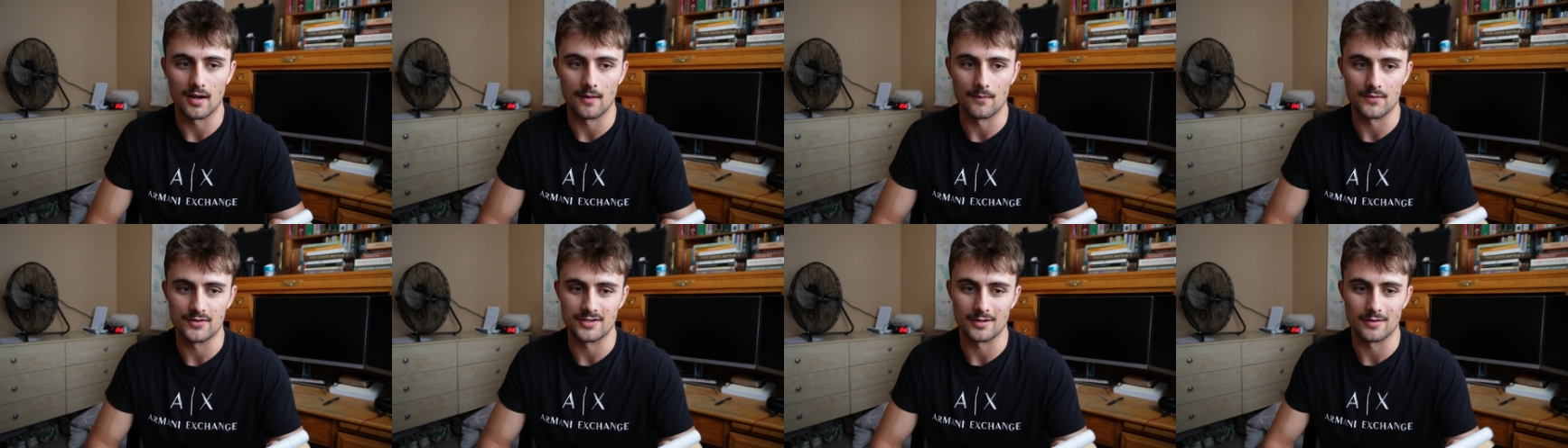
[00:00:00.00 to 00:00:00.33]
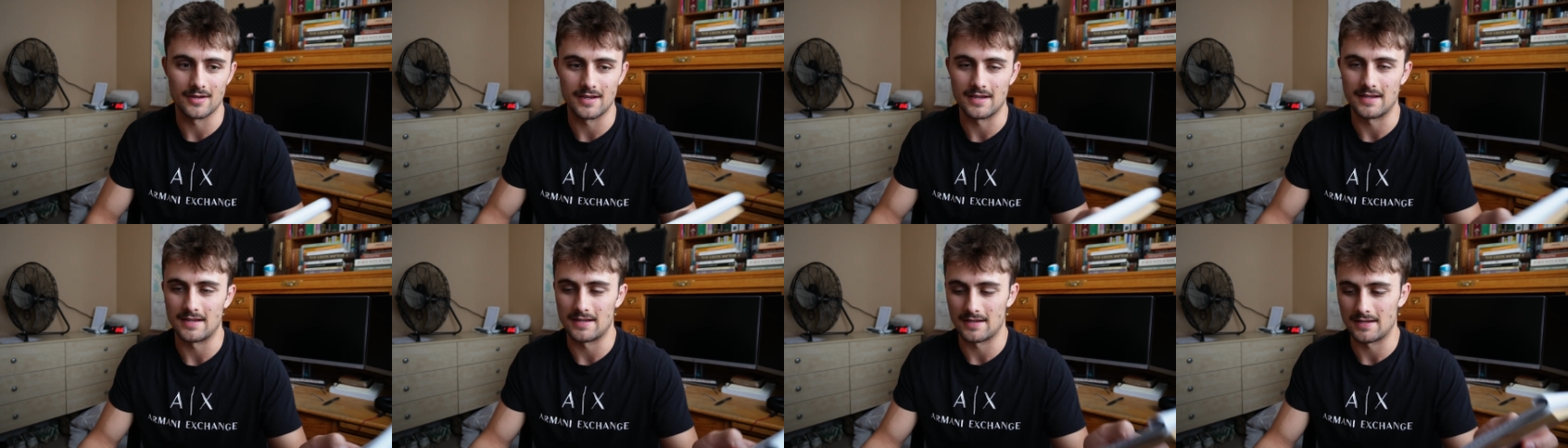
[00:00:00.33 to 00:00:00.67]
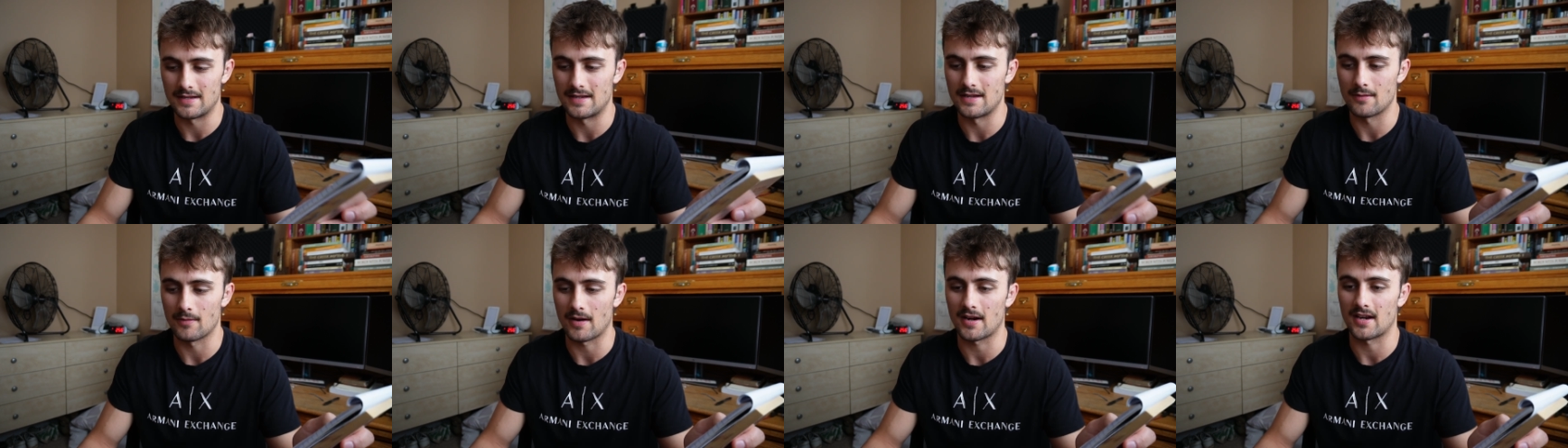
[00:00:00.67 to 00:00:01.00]
So
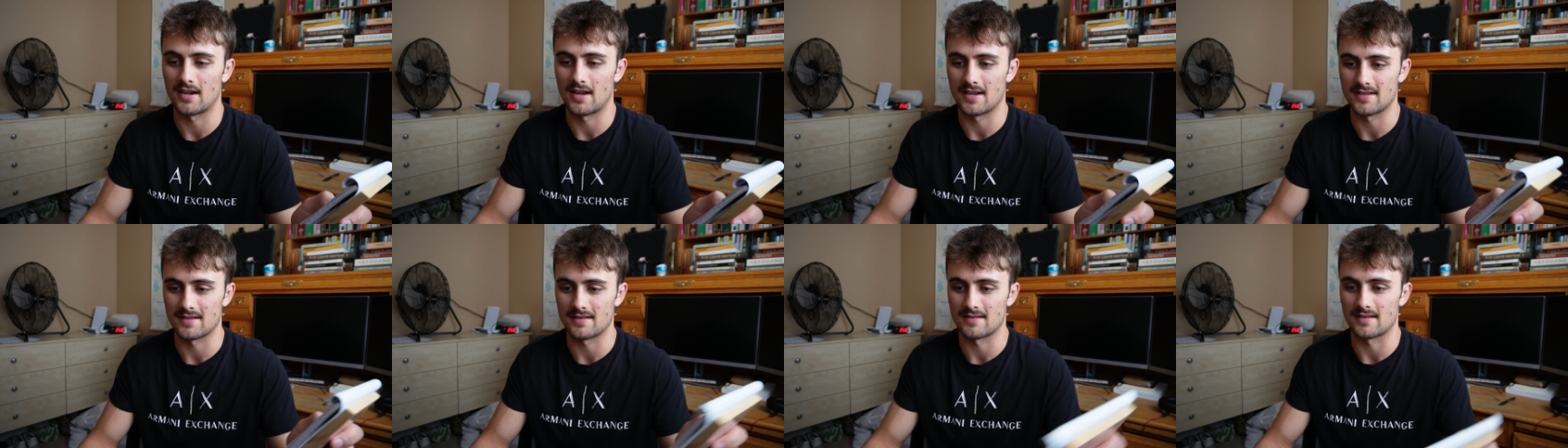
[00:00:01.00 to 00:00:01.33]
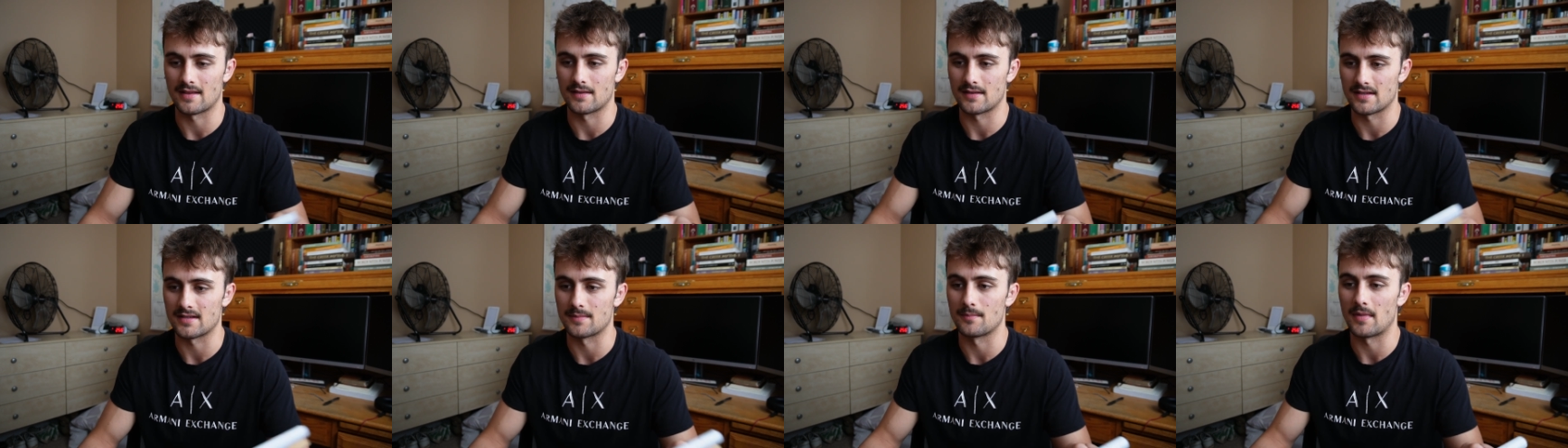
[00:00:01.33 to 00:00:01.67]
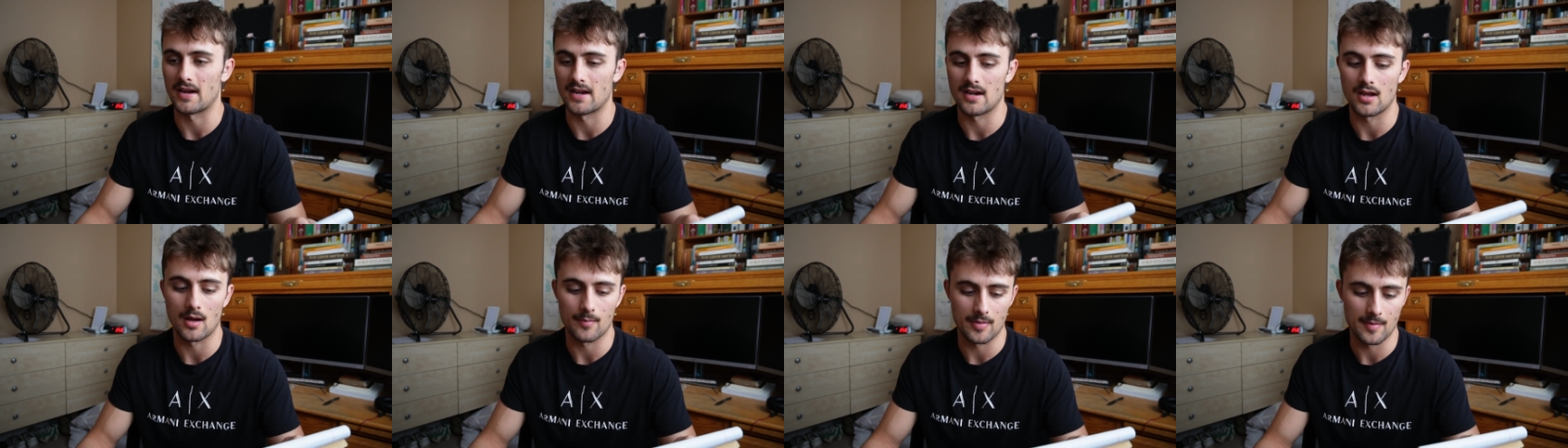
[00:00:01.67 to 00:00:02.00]
he recognizes that this
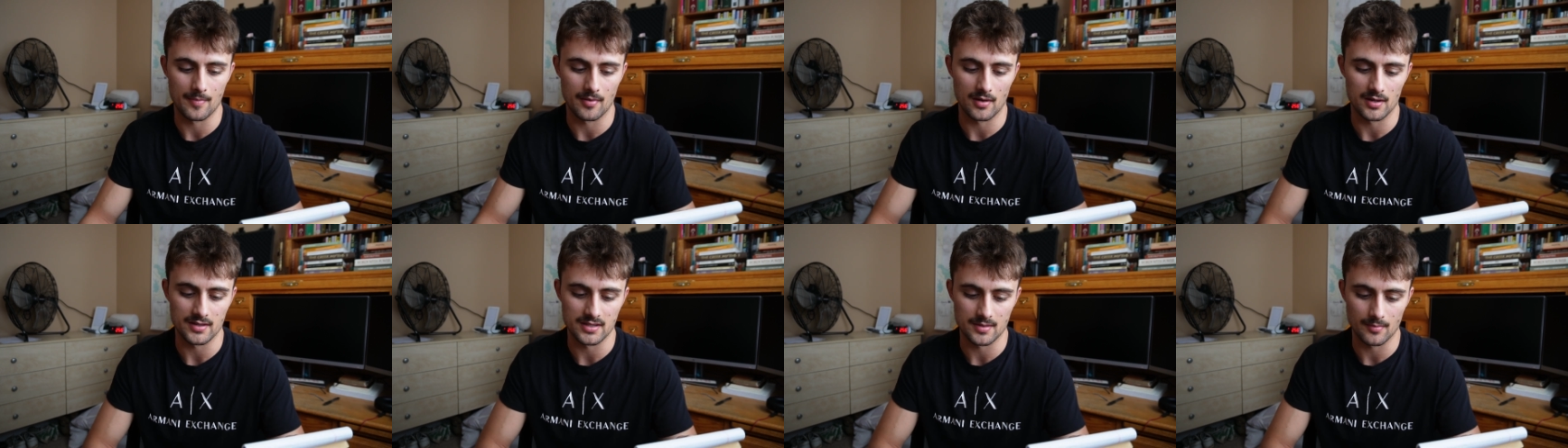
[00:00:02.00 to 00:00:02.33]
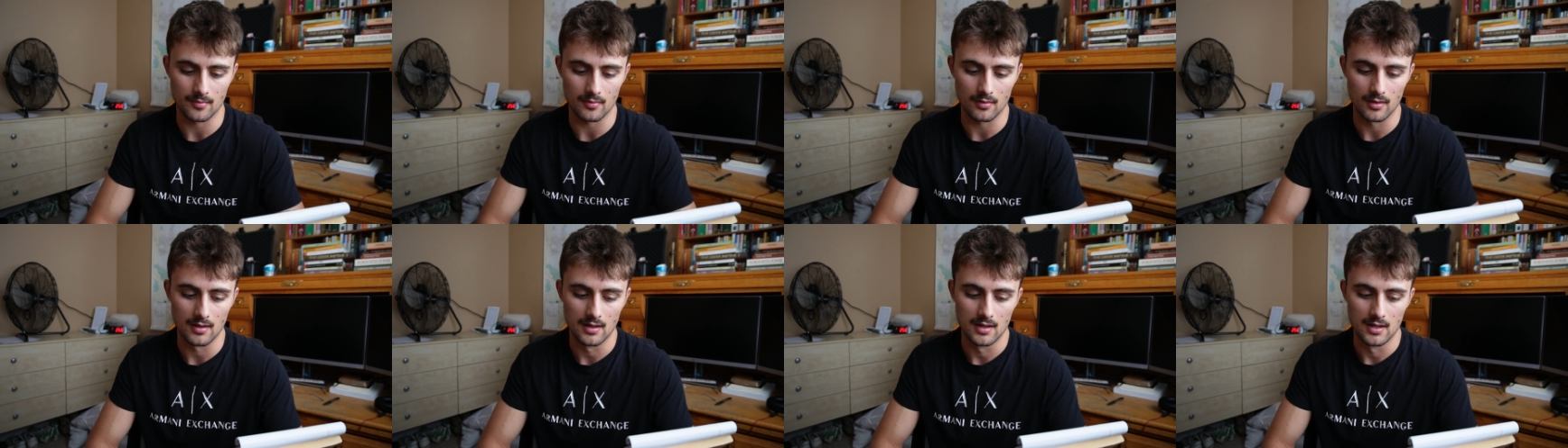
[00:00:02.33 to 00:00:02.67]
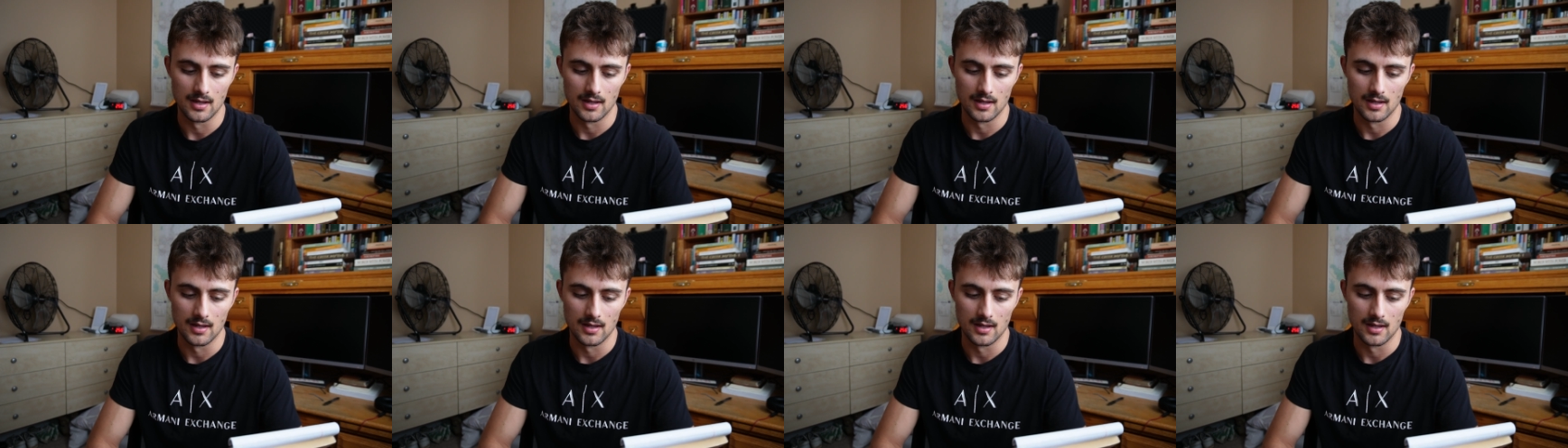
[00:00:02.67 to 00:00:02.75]
might not be possible.